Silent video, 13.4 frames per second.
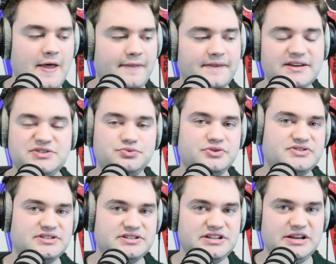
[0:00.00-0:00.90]
this was
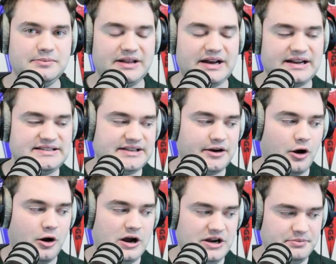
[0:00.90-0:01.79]
the team that I said
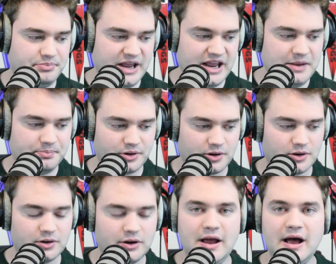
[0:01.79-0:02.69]
on paper